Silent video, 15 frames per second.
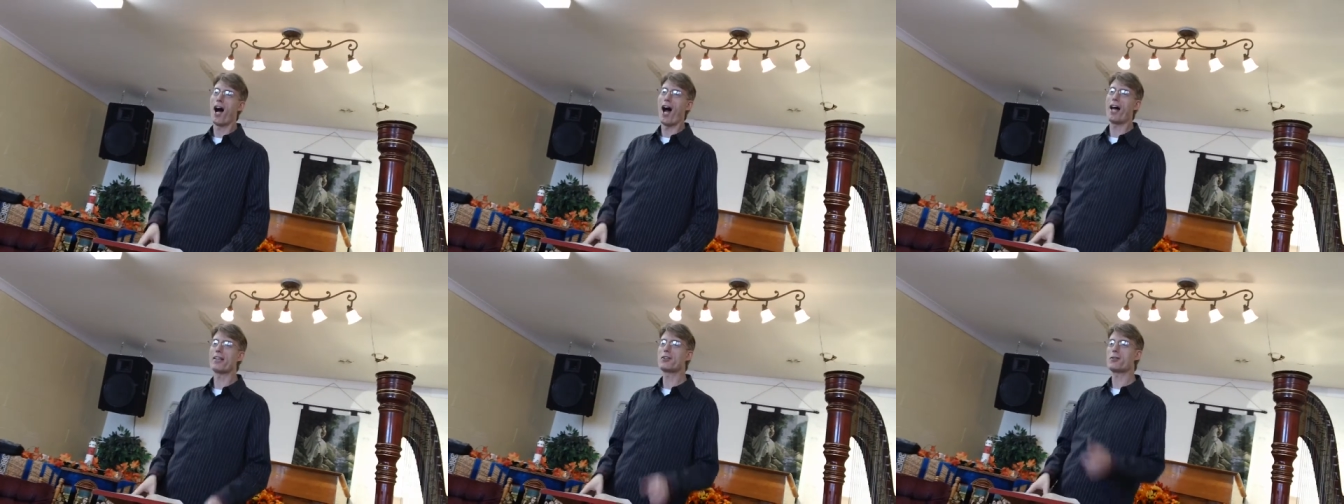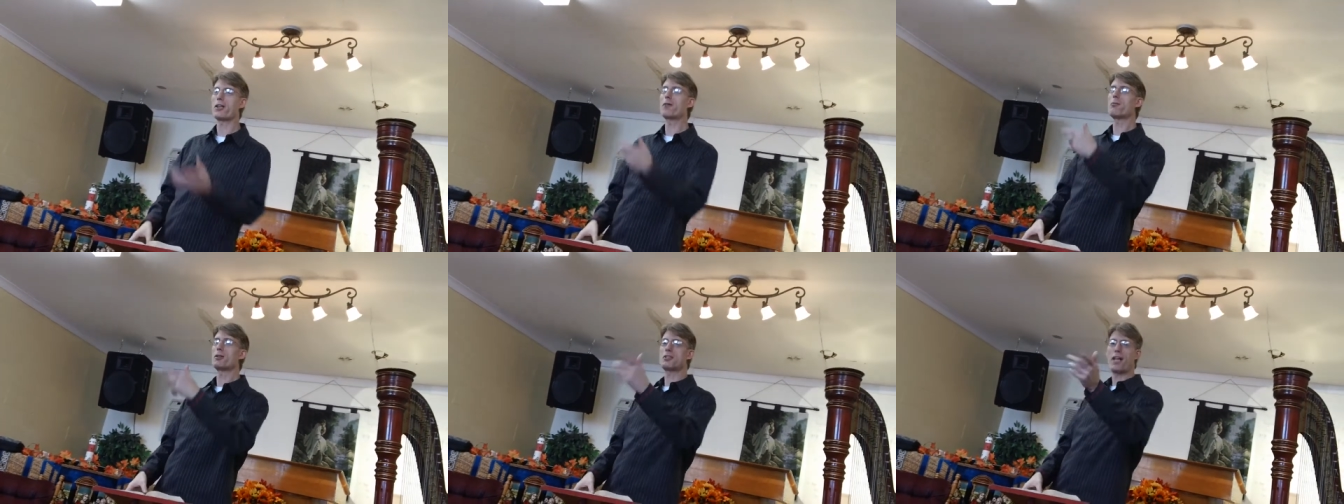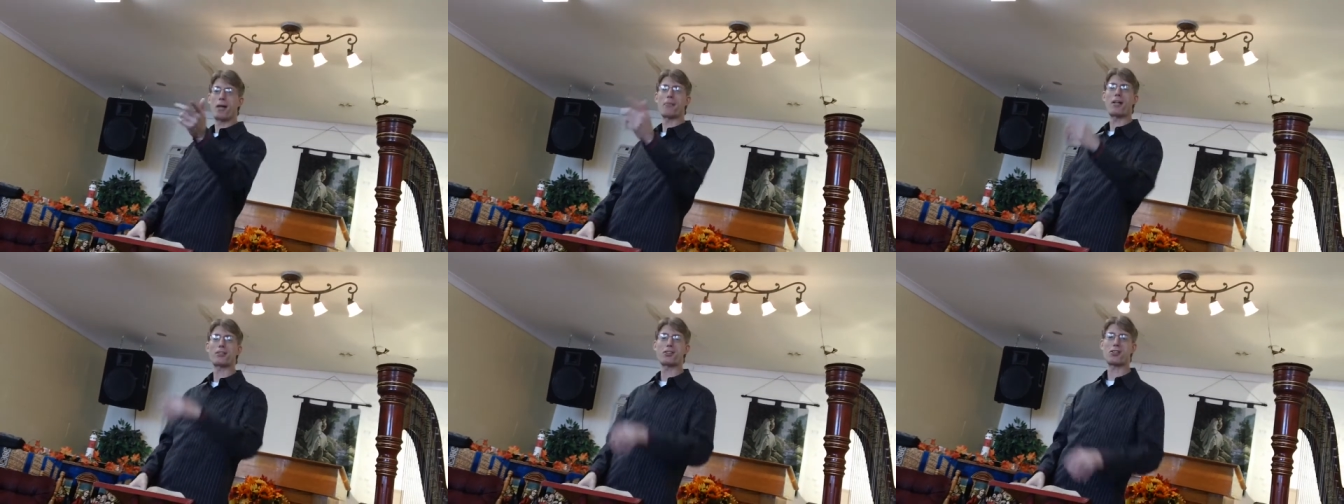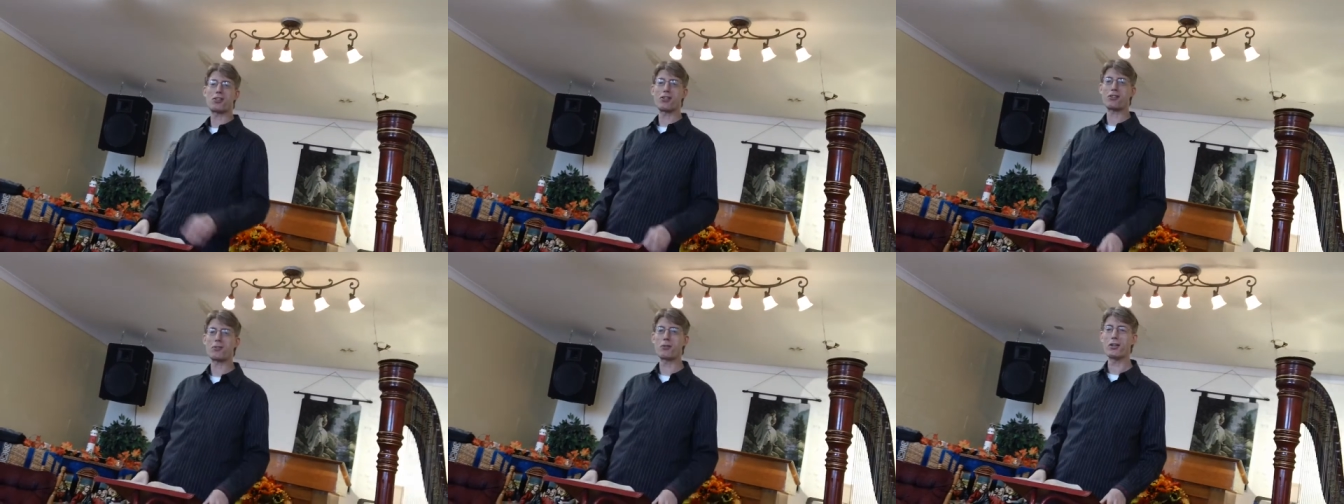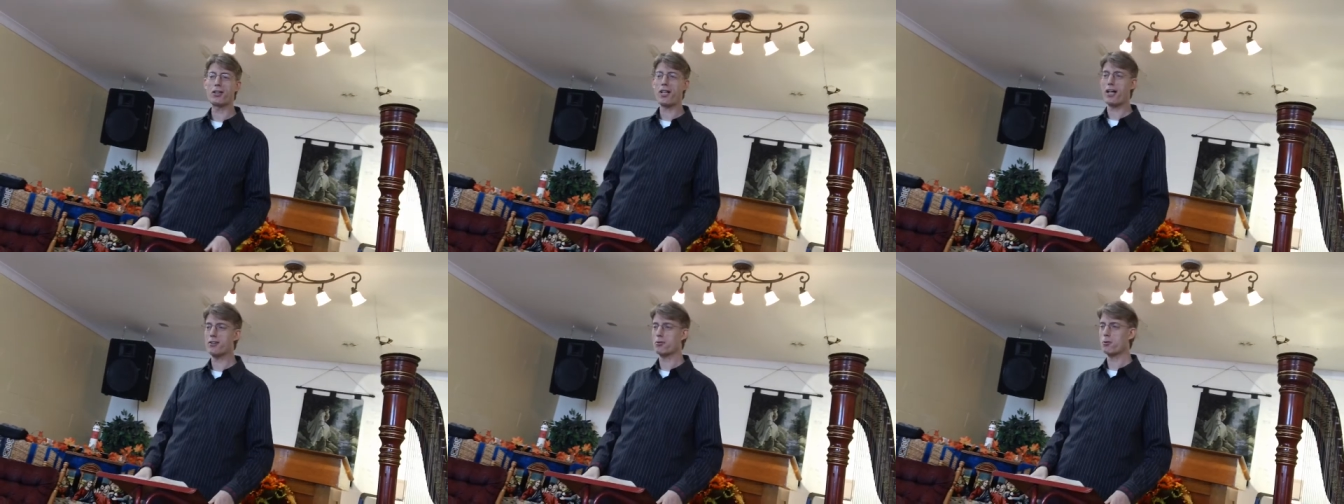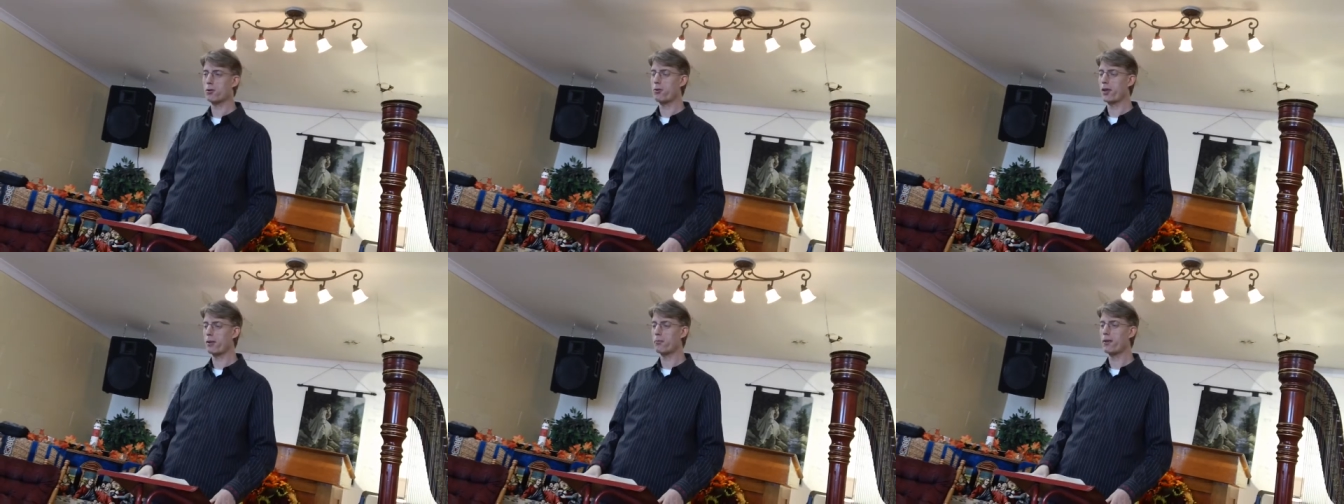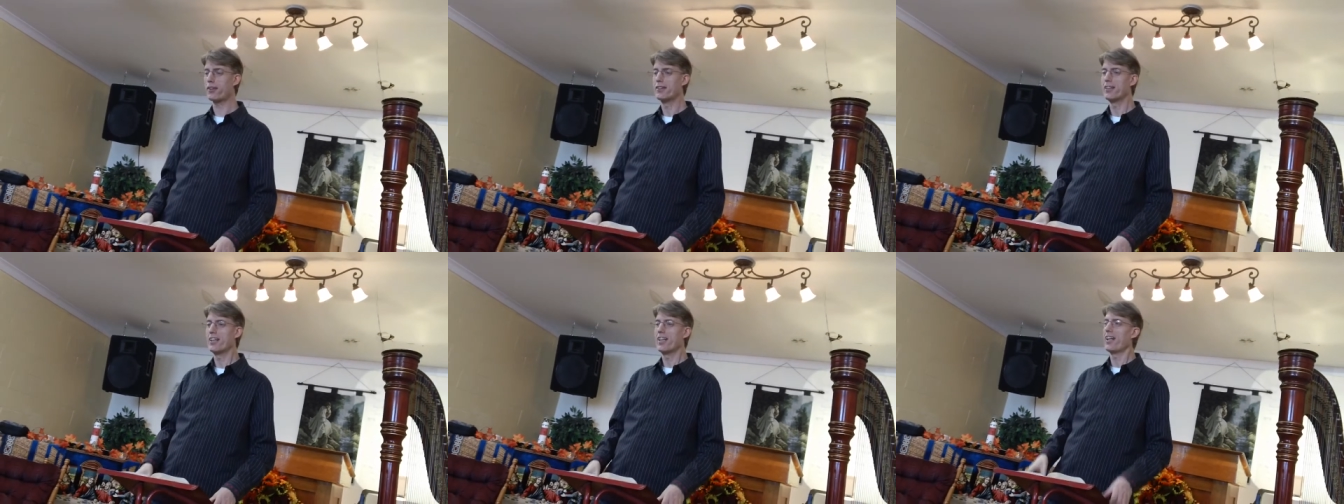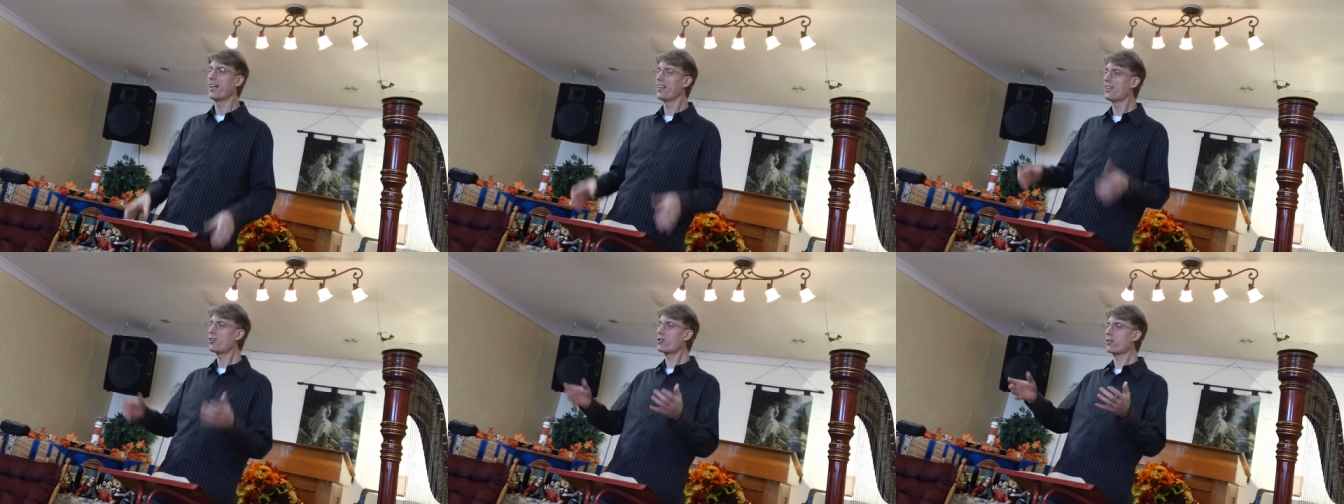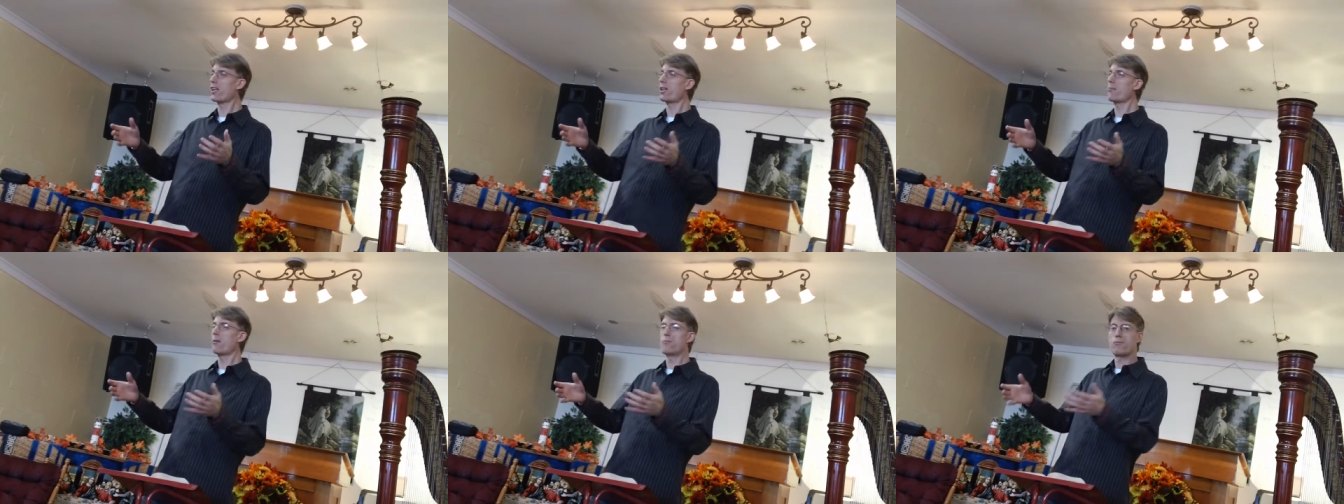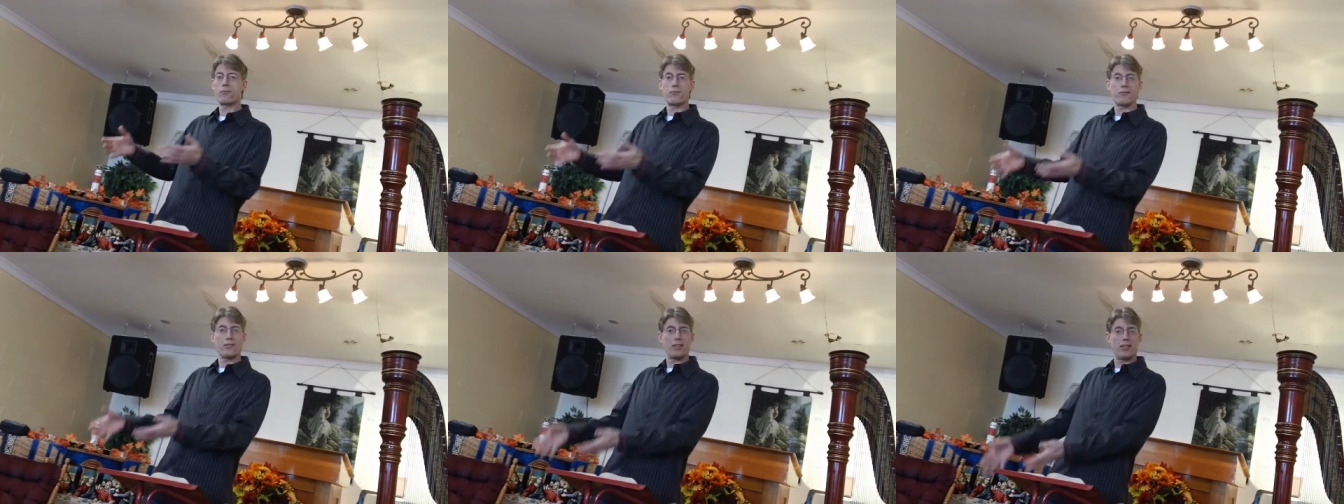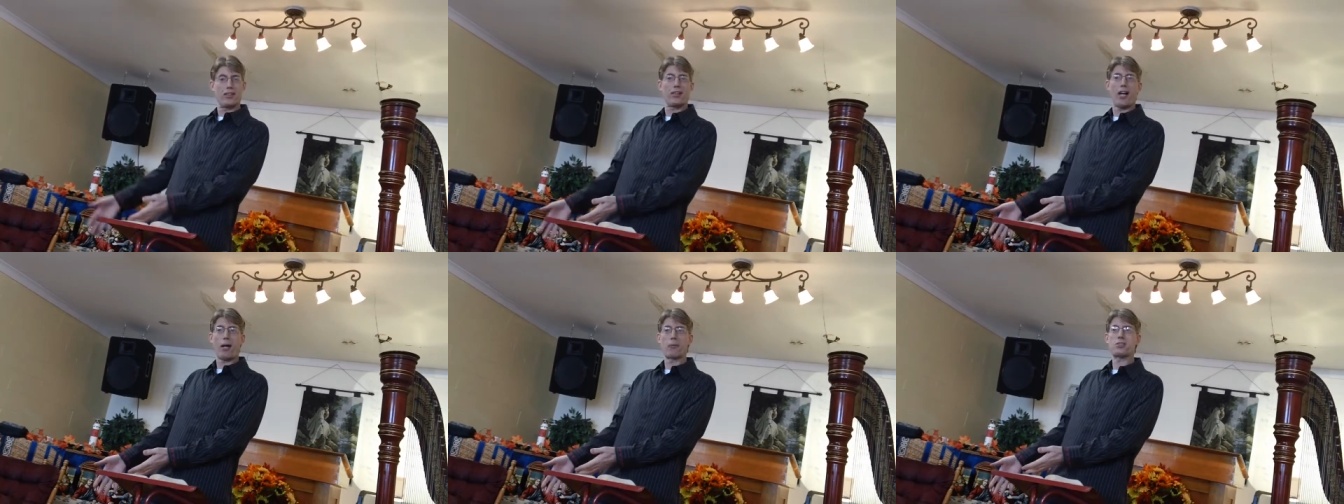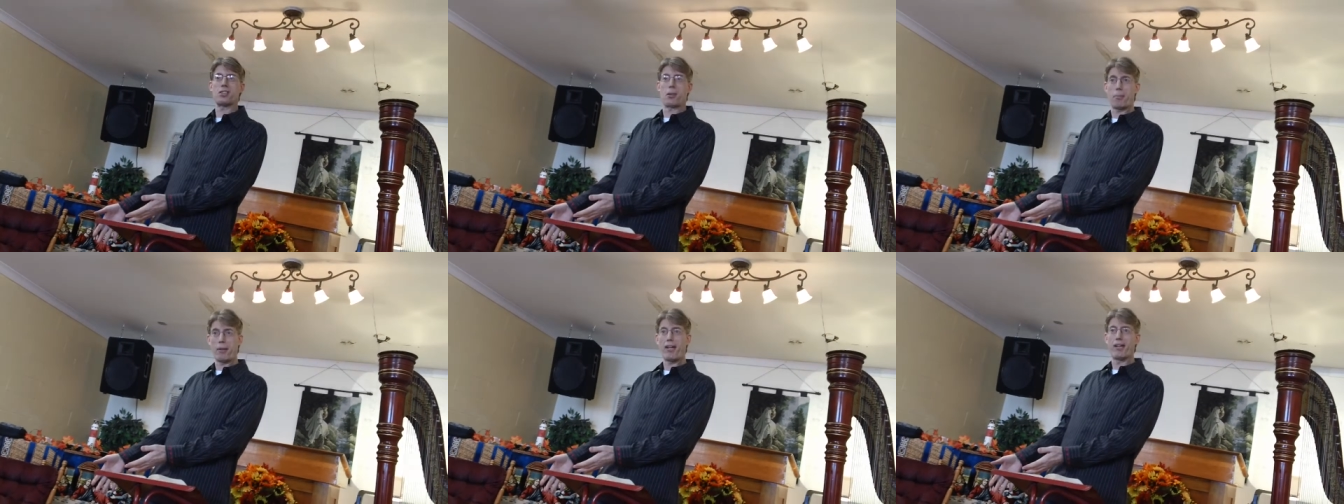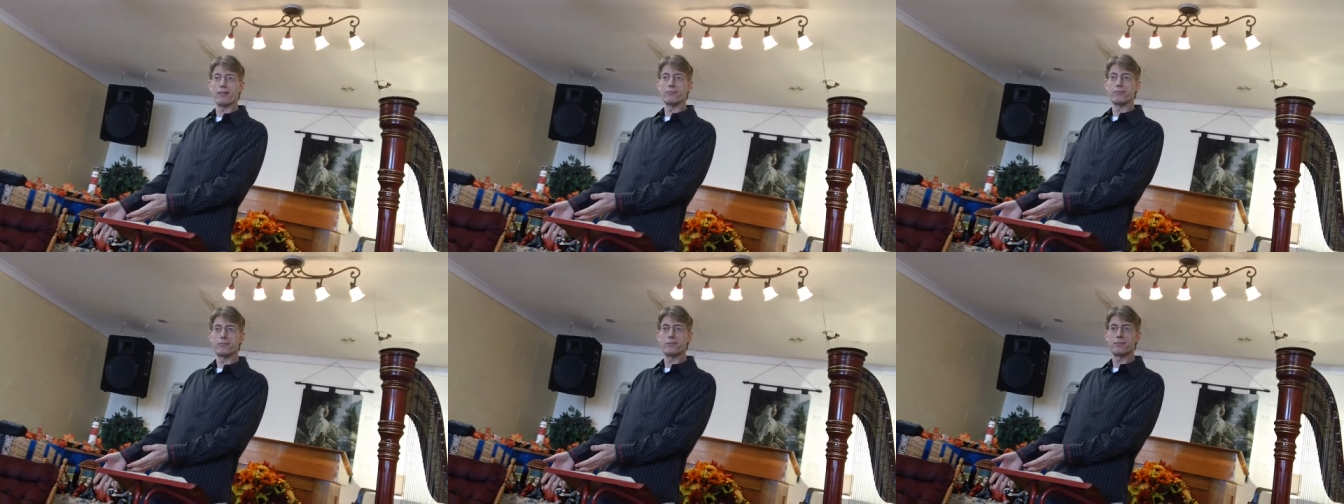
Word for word: I had a dream one time. I'll just share this with you guys real quick. But in a dream, I was in a pit.